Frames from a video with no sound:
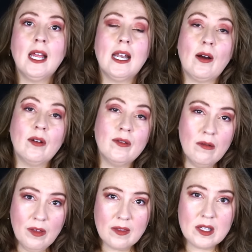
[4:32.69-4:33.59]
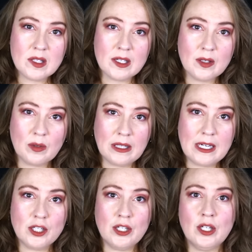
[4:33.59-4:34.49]
Now, if you think this doesn't
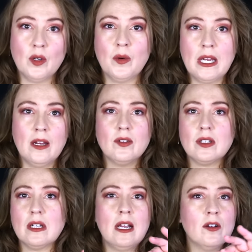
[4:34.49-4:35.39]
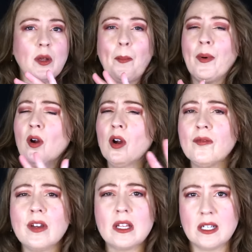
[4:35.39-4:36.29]
relate to you, here's, here's a
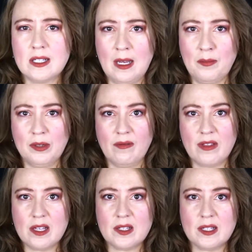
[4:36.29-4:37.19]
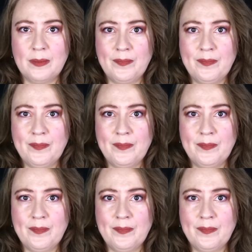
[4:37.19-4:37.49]
perfect example of this.